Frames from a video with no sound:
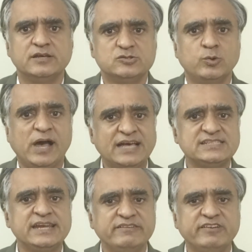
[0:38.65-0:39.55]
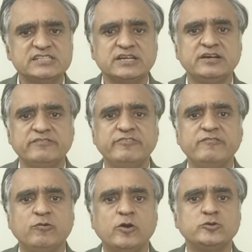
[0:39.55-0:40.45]
So as an investor, if
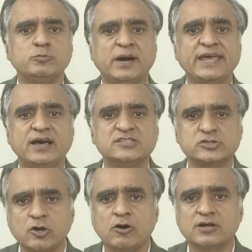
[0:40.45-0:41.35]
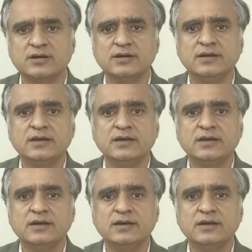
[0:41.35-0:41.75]
we want to buy a stock,